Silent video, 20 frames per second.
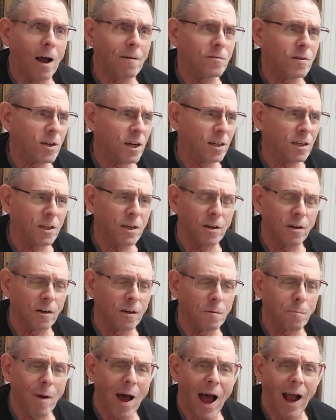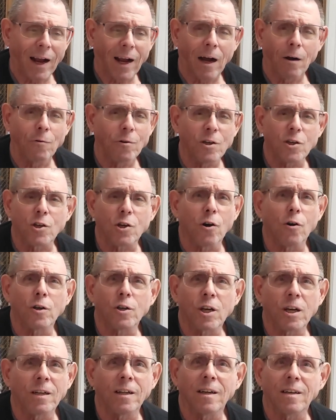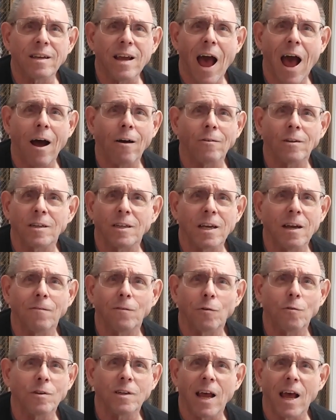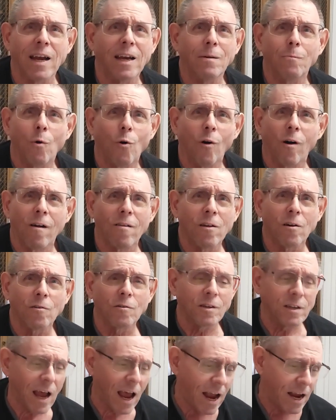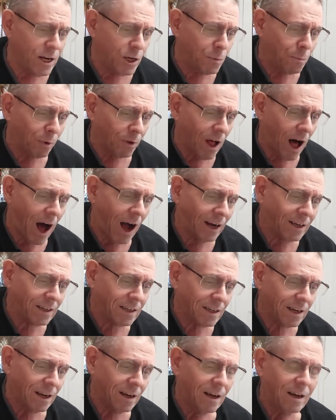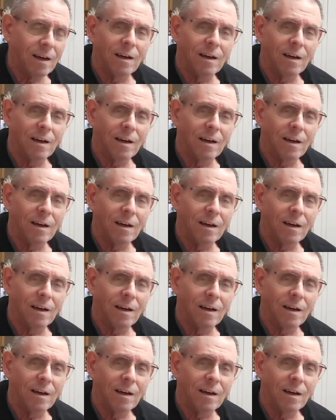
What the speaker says: 5, 6 years back, I was searching the town to see if there was any more of those H blocks.